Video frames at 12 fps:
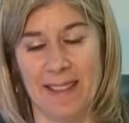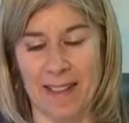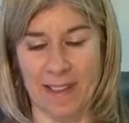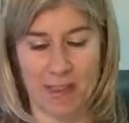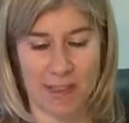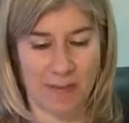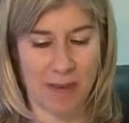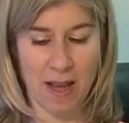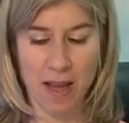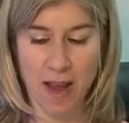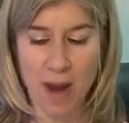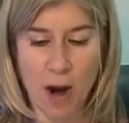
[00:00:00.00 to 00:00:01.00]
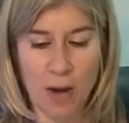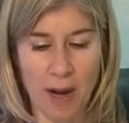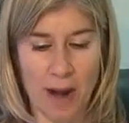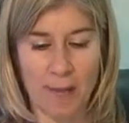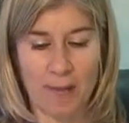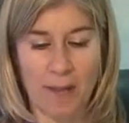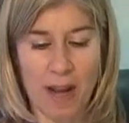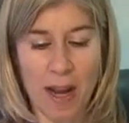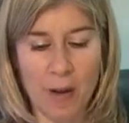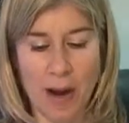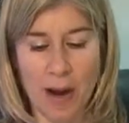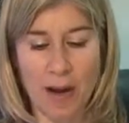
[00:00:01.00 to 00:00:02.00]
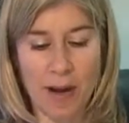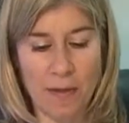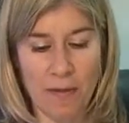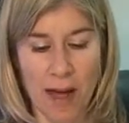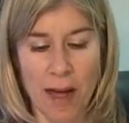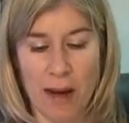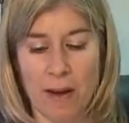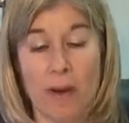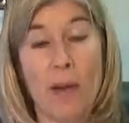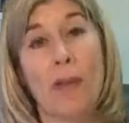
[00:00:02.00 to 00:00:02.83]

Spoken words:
It is. Okay. Anyway, enough of that.